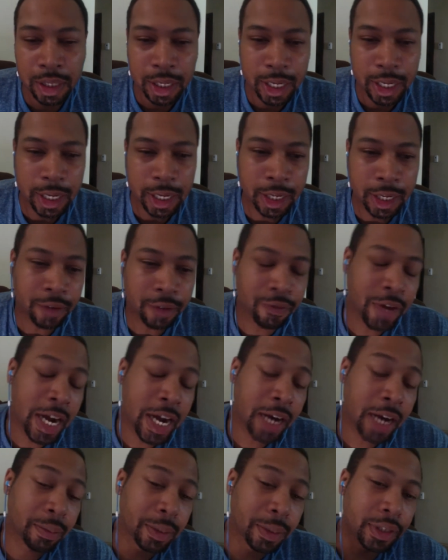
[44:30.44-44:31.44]
And the
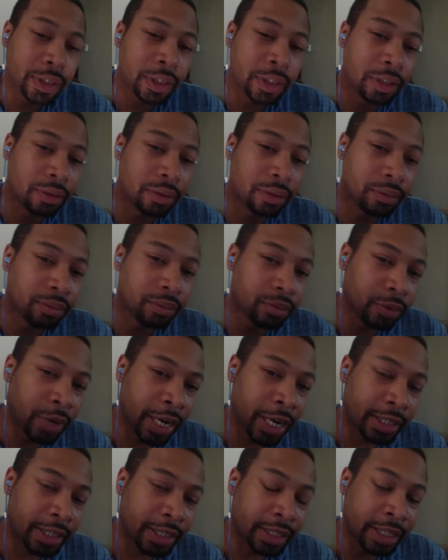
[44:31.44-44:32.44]
5%
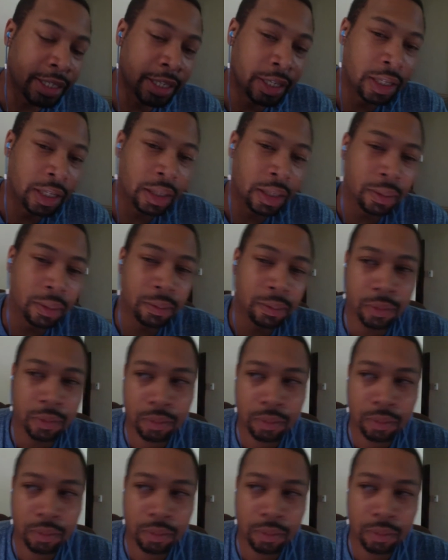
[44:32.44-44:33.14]
actually end up,